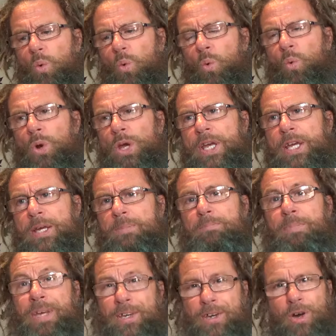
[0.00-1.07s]
we
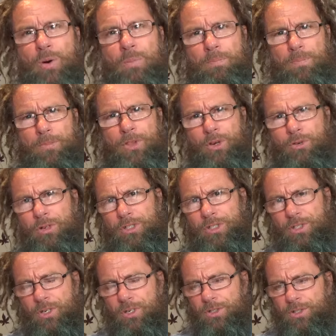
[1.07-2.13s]
become the
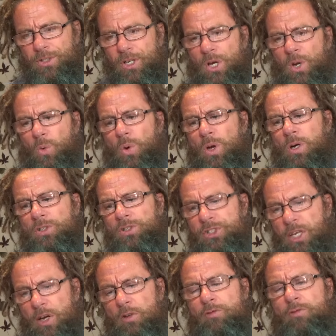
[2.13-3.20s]
Christos. We are
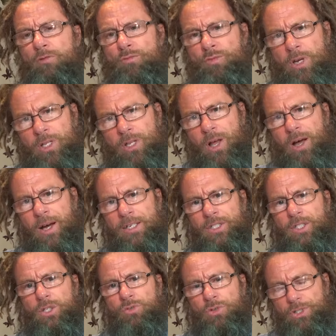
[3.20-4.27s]
self
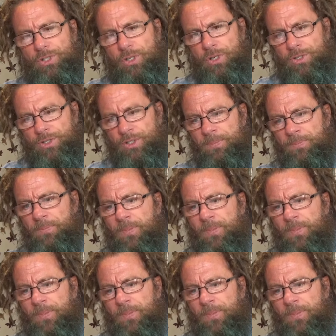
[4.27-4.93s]
realized Christos.